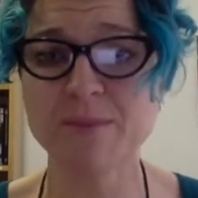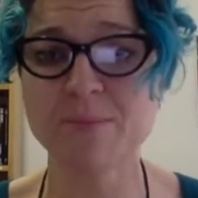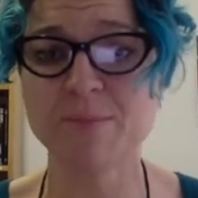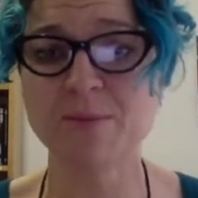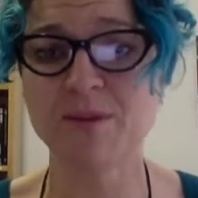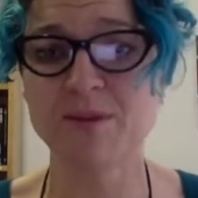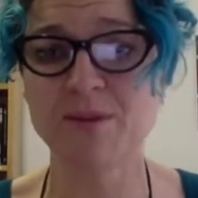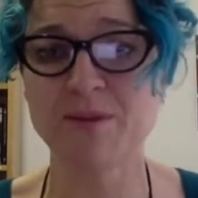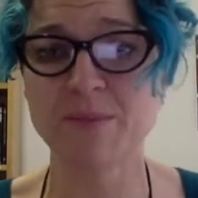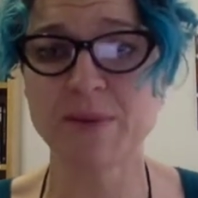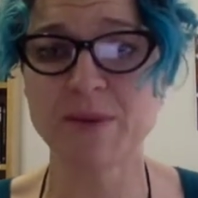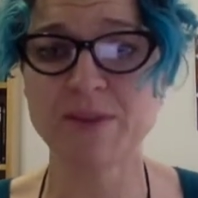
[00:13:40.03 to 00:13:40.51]

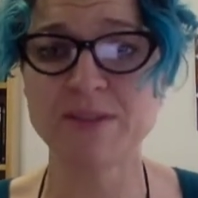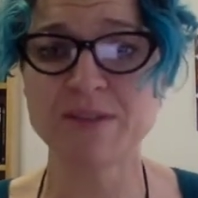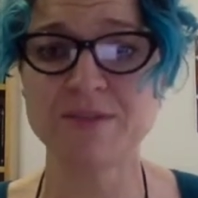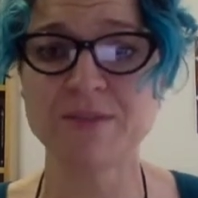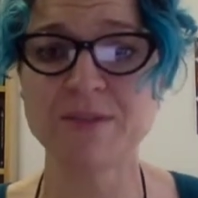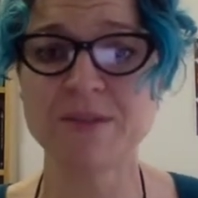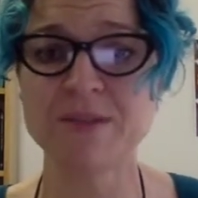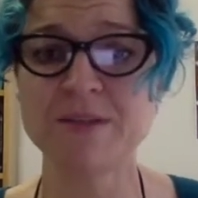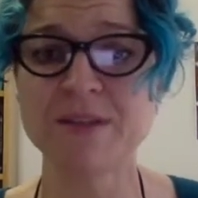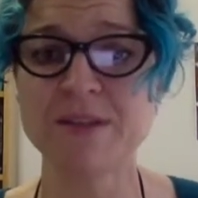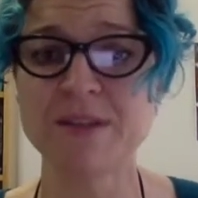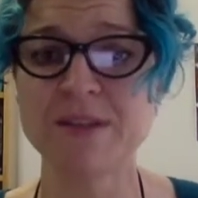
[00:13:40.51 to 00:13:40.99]
prospect of
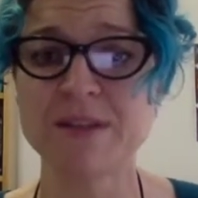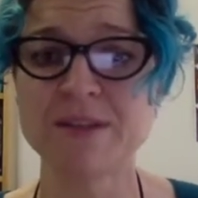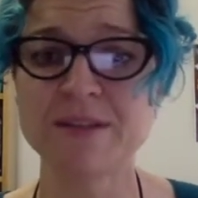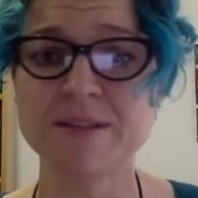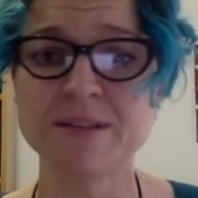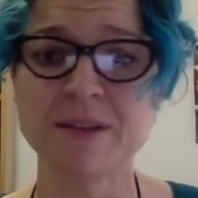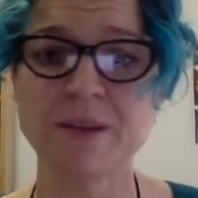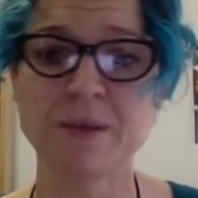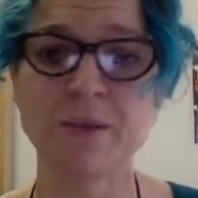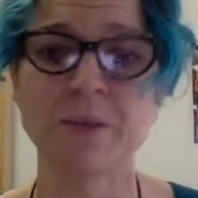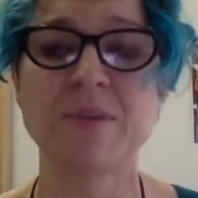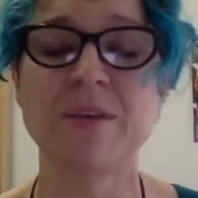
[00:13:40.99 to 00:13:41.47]
using their
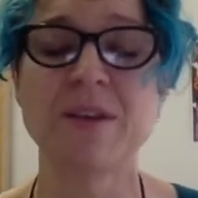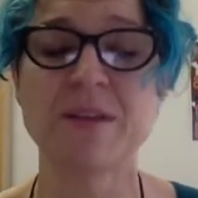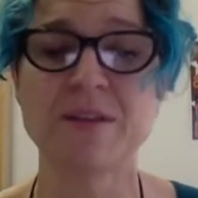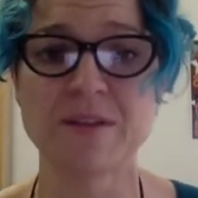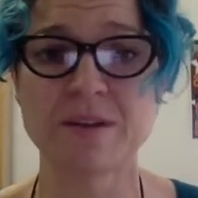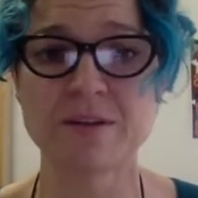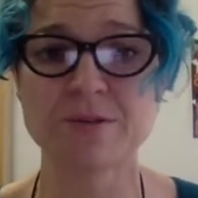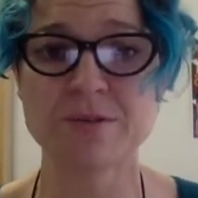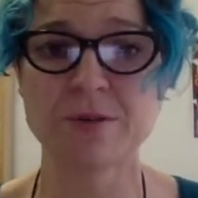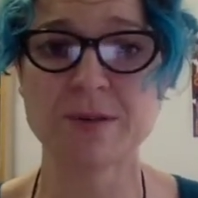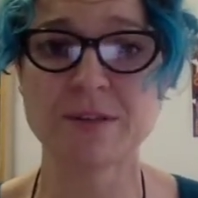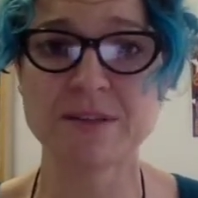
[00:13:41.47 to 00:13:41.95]
skills,
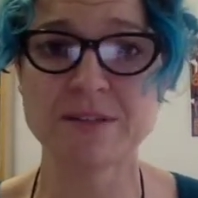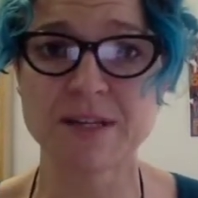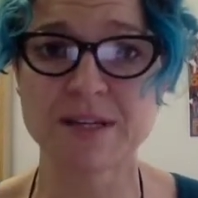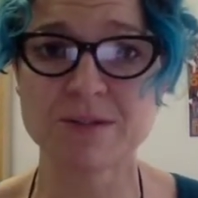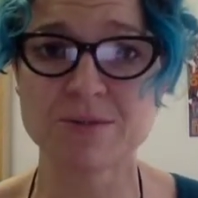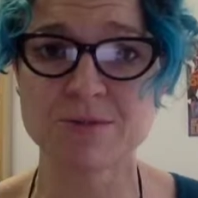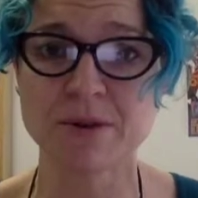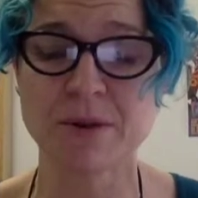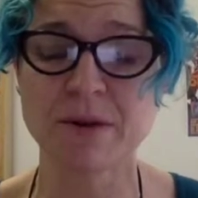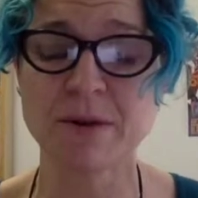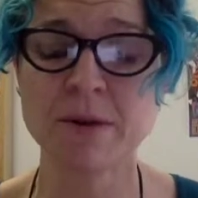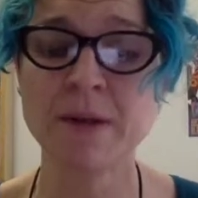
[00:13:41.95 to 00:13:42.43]
etc.,
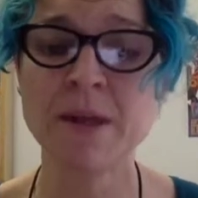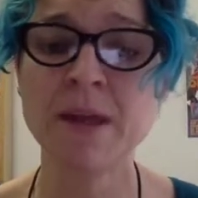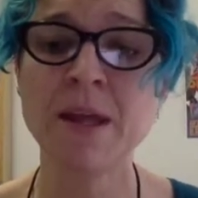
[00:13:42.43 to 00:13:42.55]
etc.